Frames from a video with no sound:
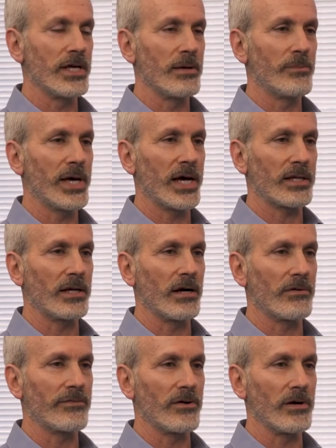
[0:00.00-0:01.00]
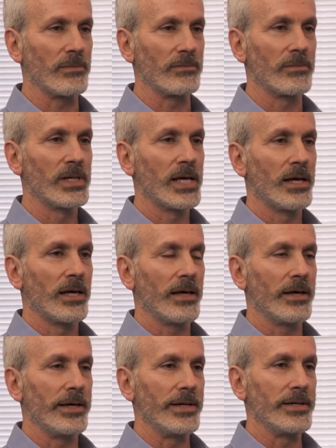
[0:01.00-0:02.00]
impacted our firm
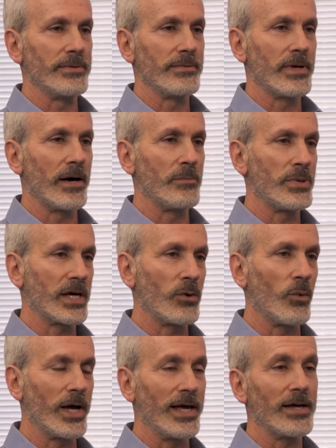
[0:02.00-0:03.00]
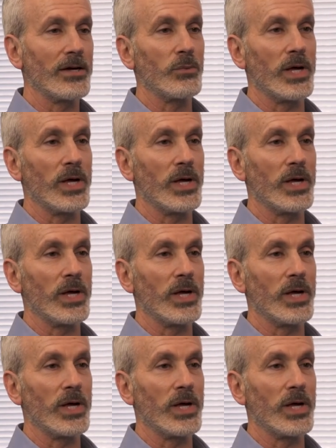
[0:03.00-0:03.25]
in a big way.